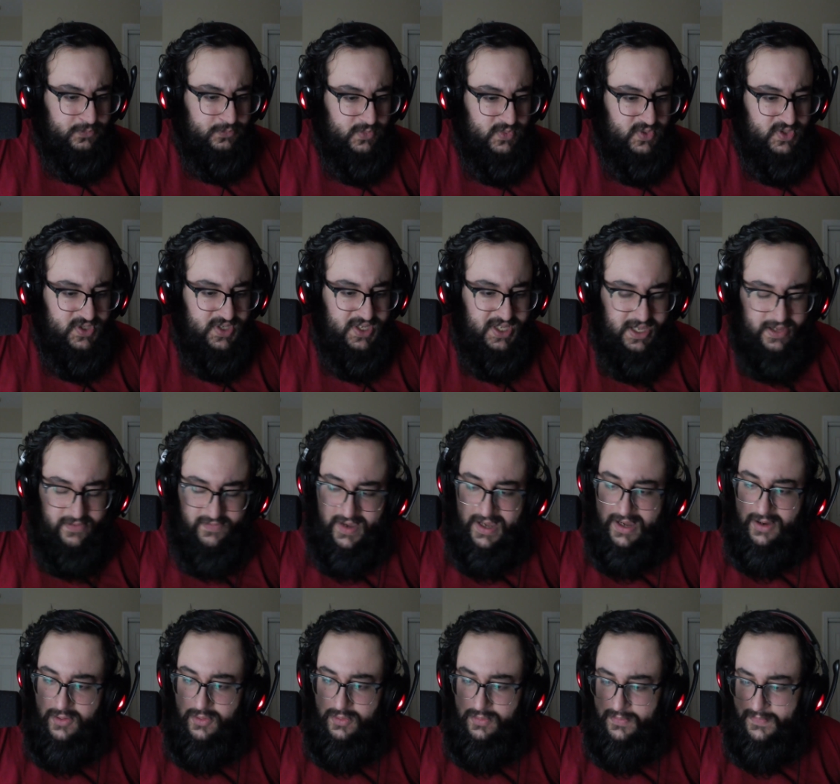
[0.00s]
to give
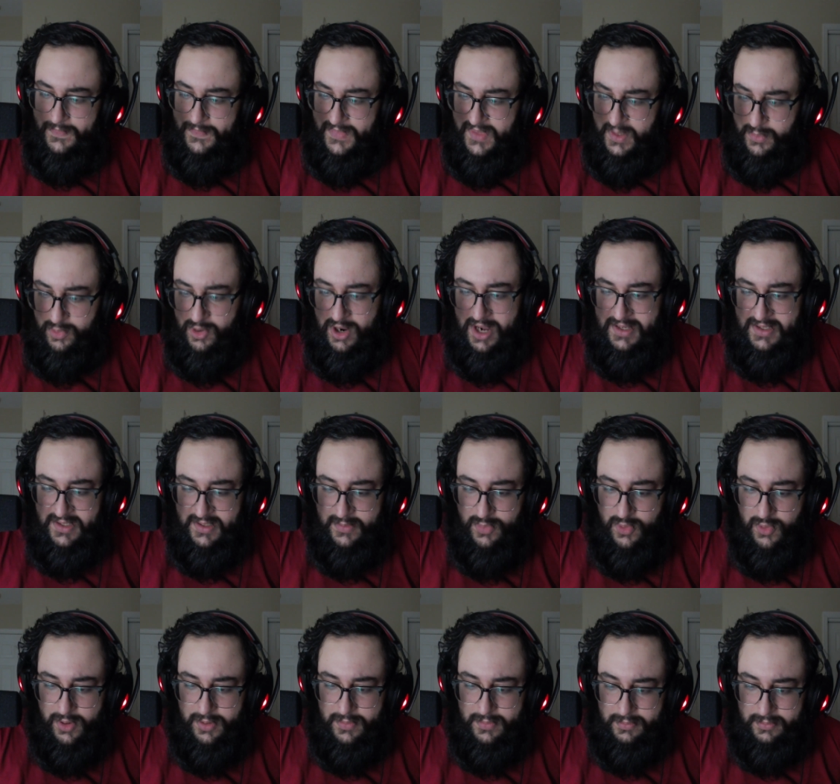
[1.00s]
out the prize
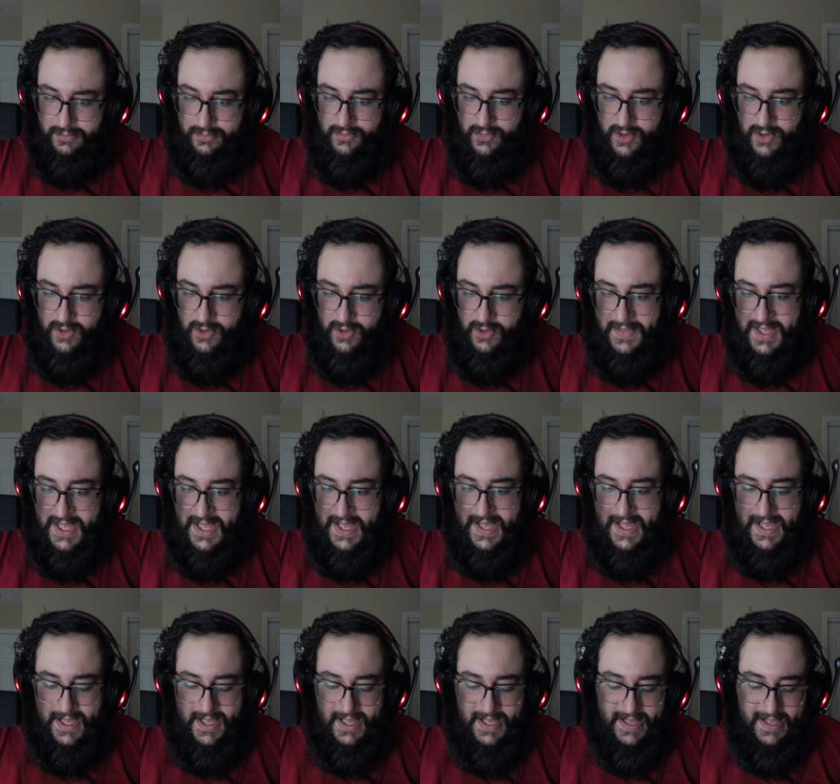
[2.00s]
support, right?
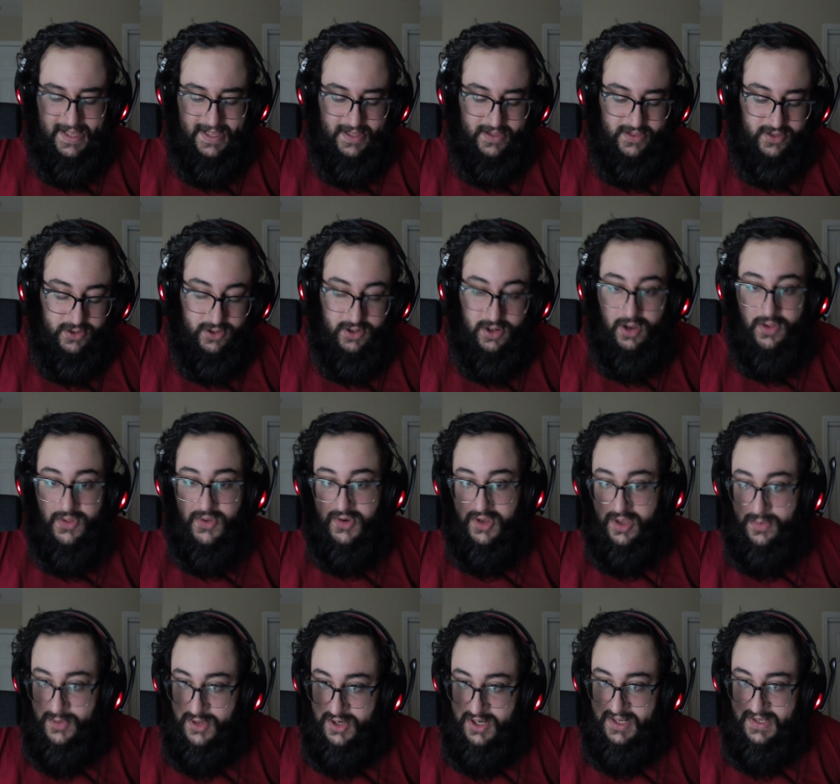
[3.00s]
Uh, there are other
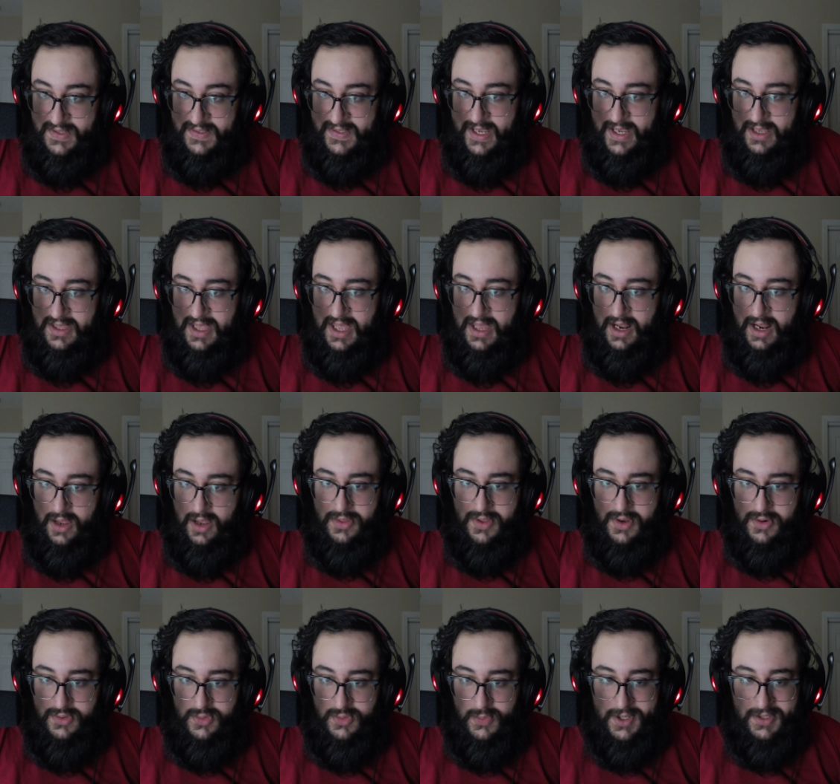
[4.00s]
communities like that out
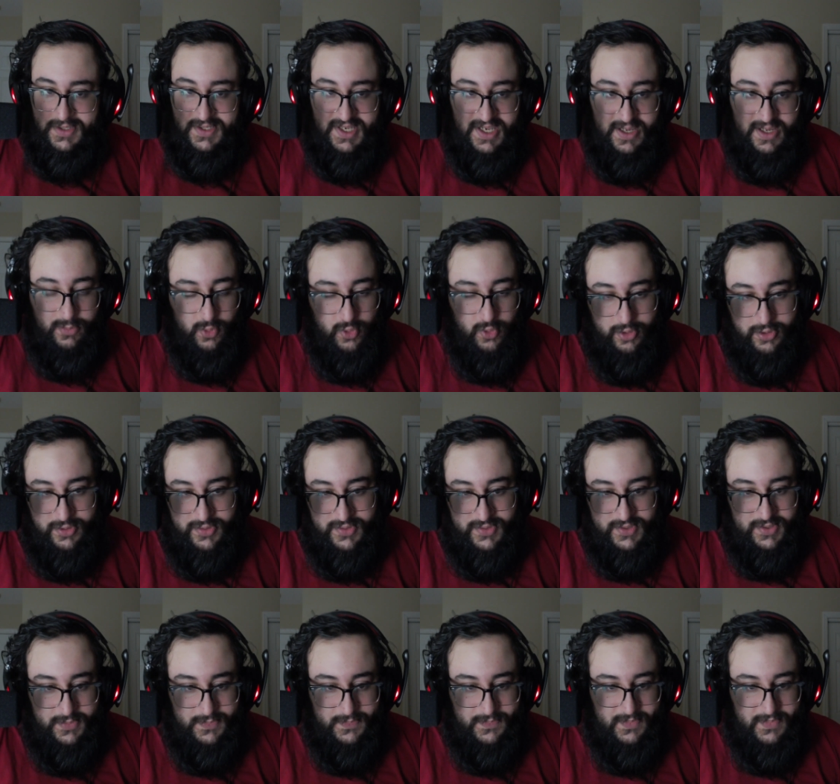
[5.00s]
there as well. Team
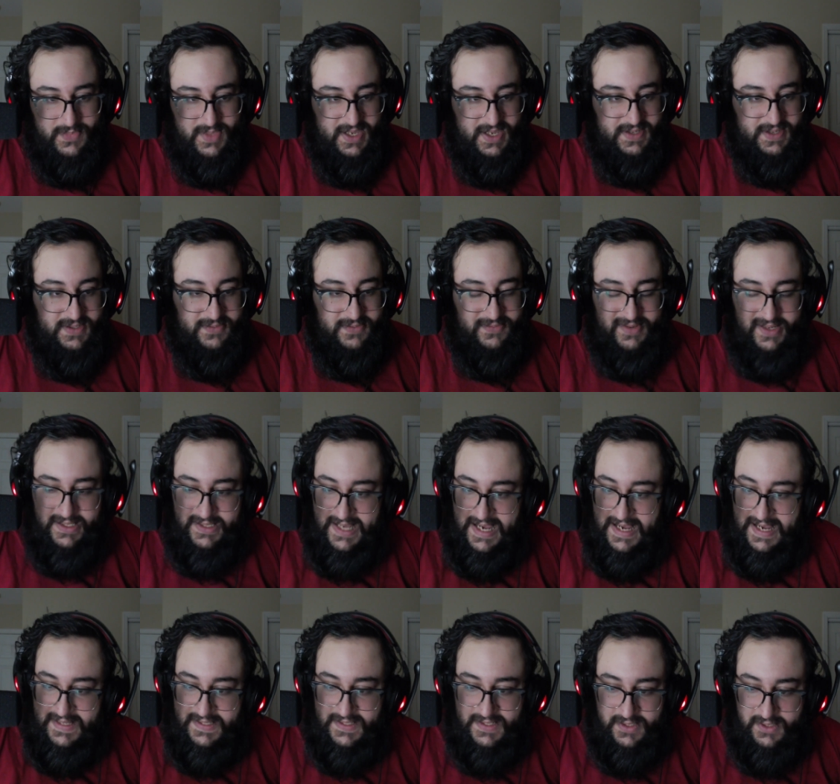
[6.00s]
Wars is a
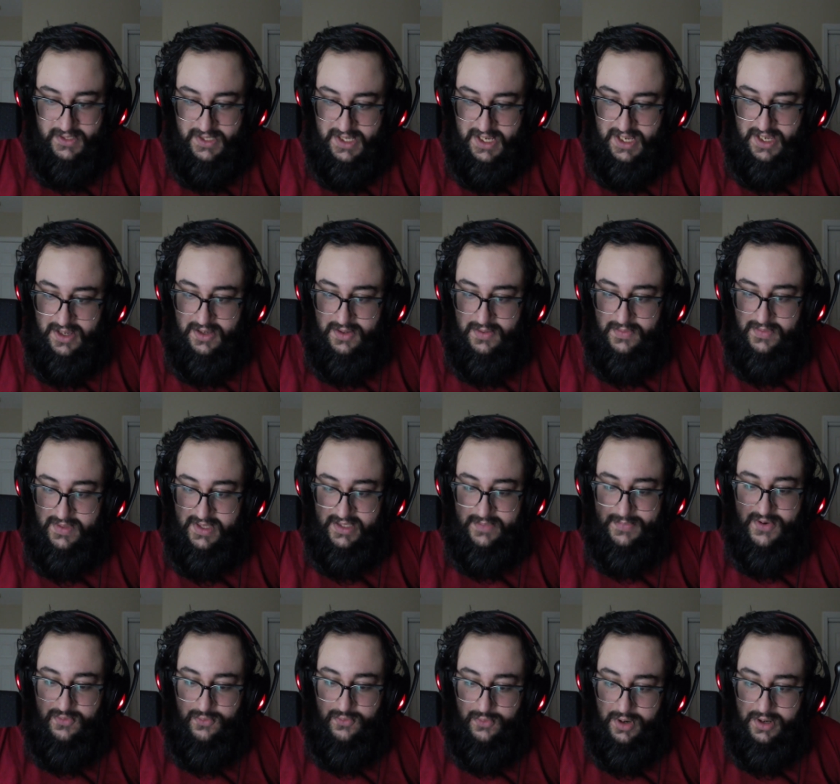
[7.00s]
fantastic league that's
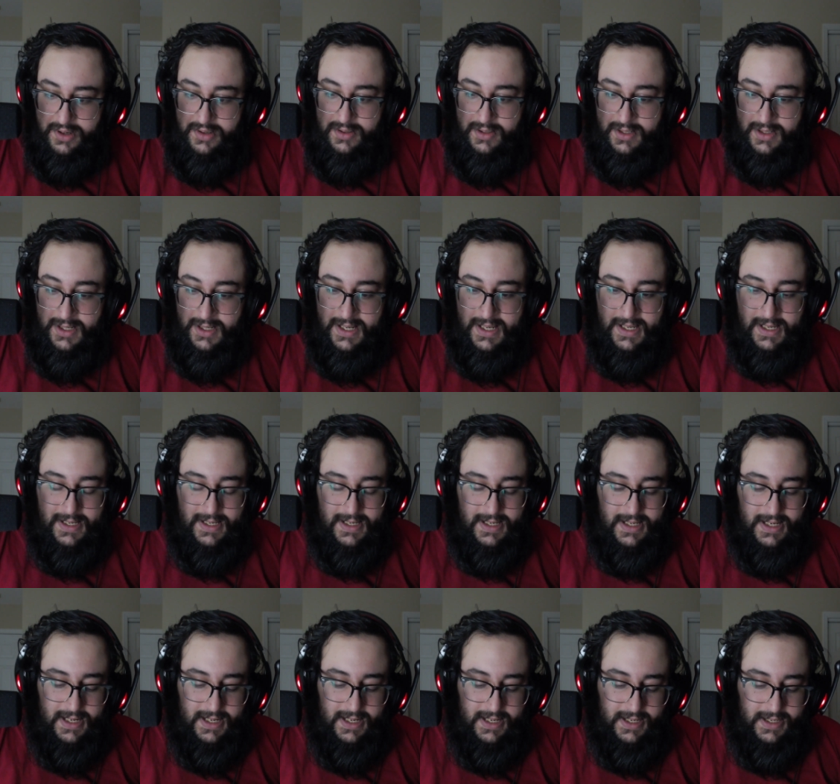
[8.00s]
been run.
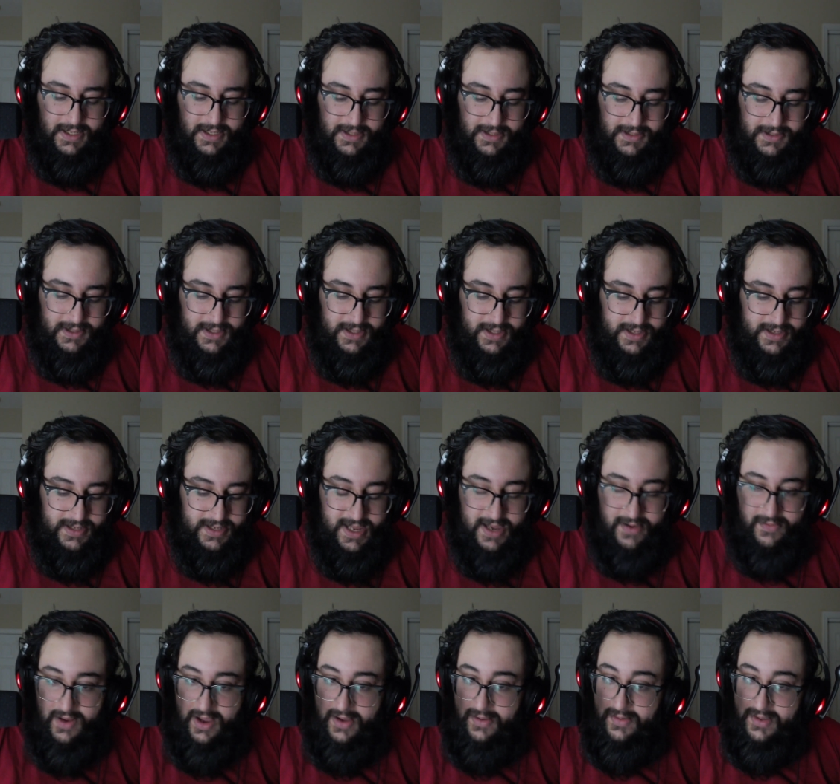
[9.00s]
Uh,
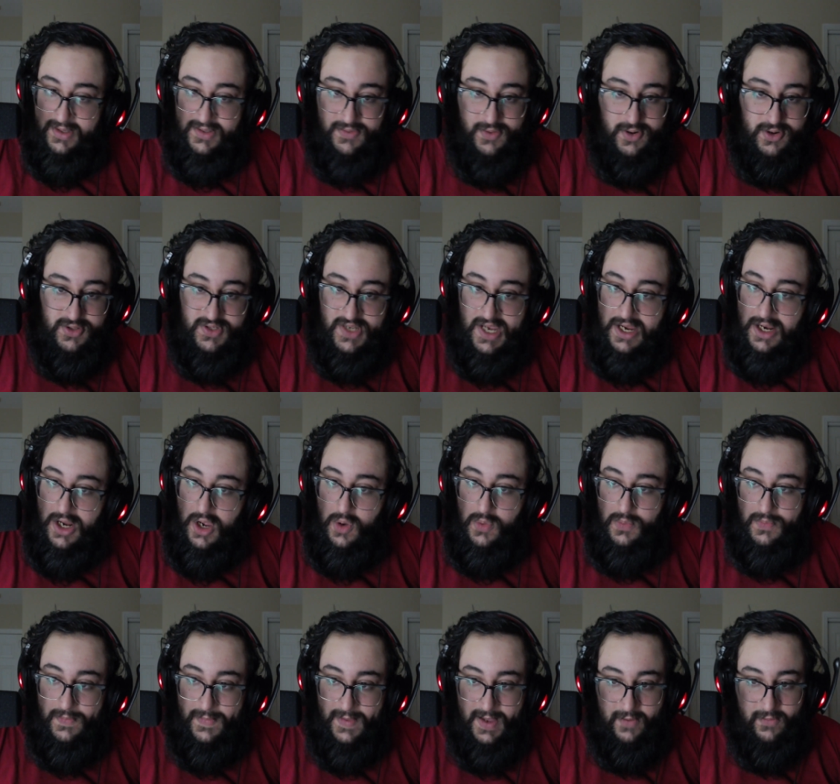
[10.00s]
never, uh, as far as I
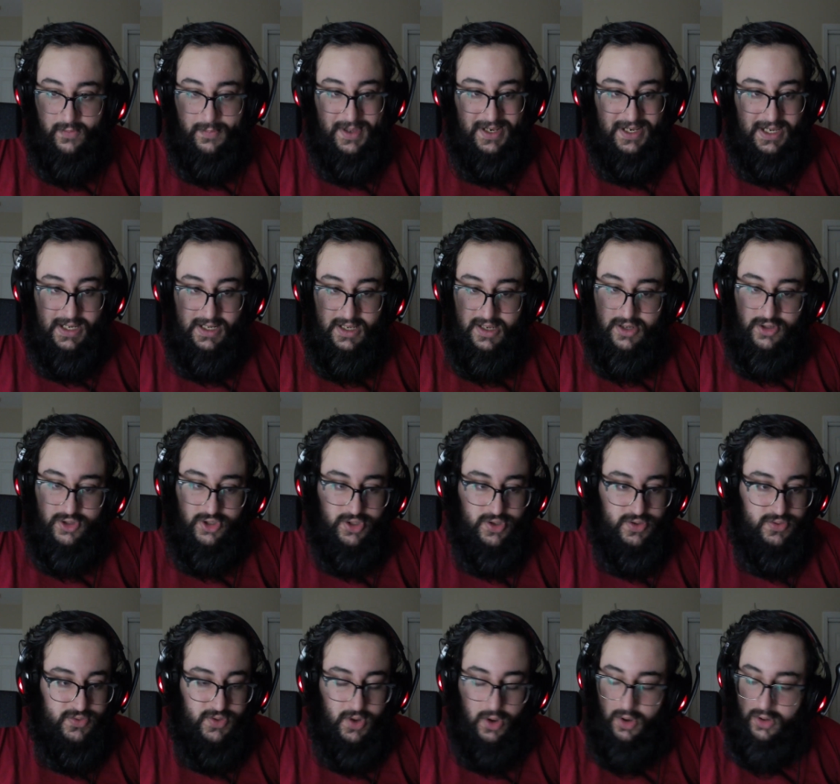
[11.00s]
know, never been any
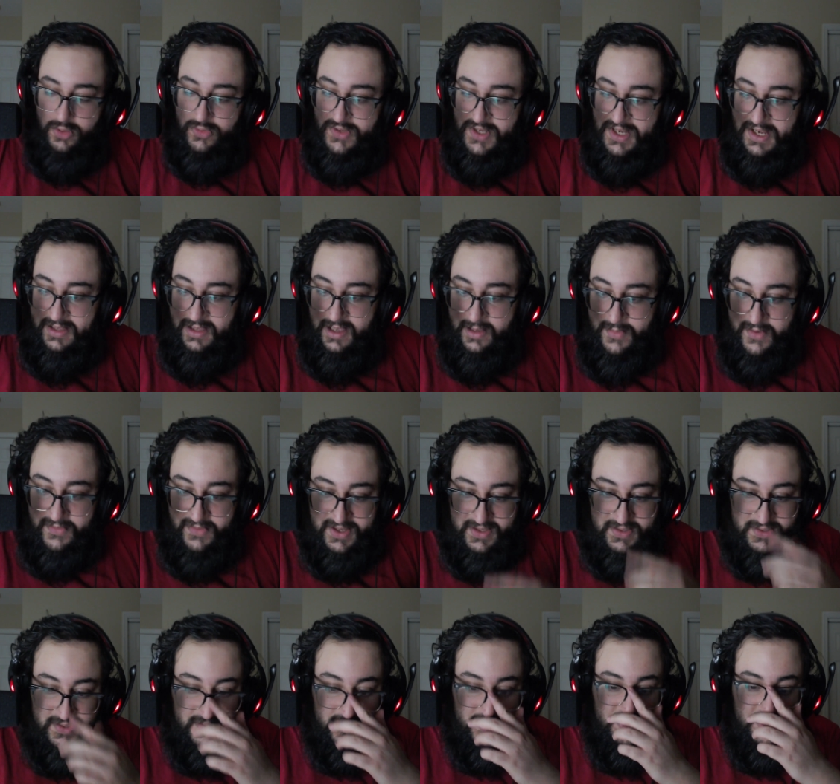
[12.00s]
issues. All DLM
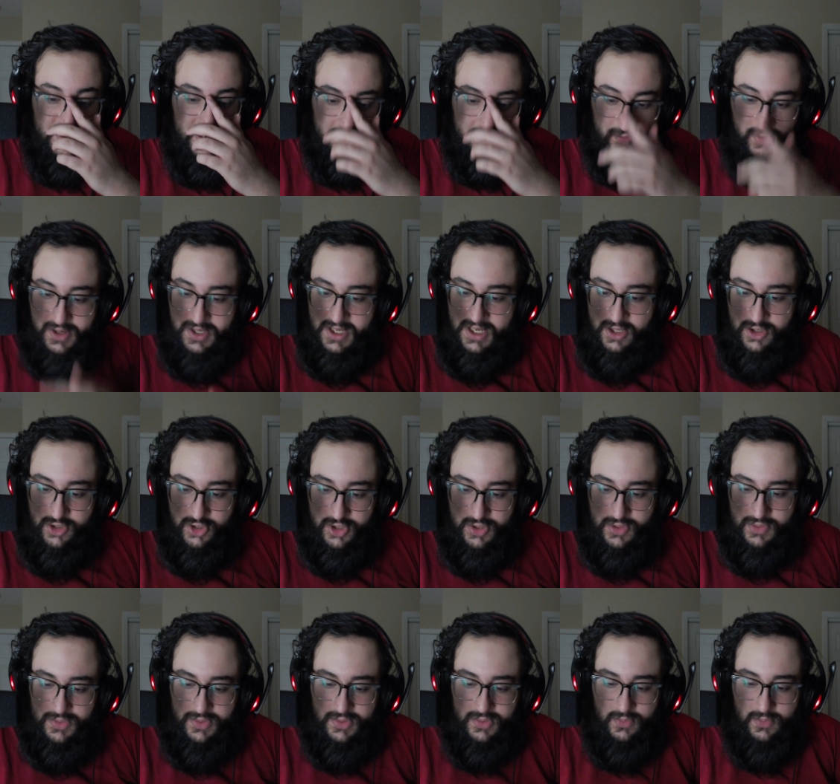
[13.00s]
events, never any
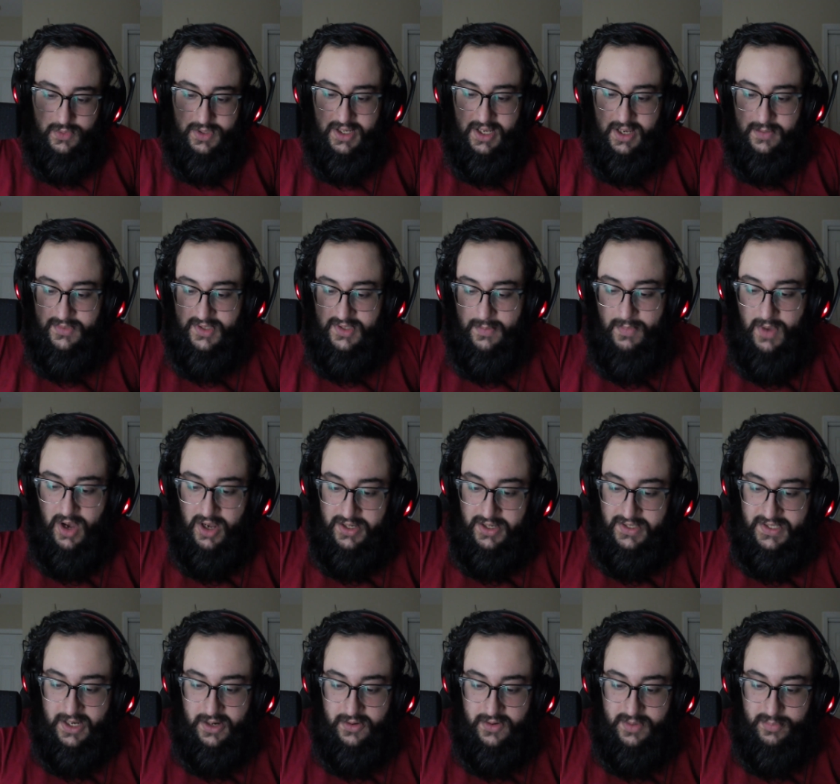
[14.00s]
issues when it comes to
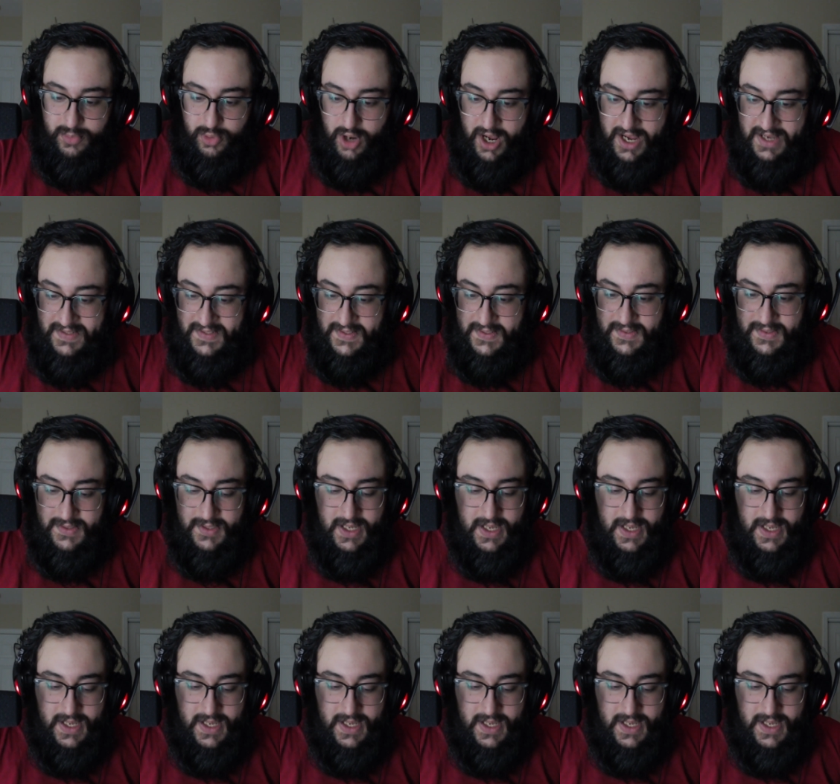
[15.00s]
monetary prizes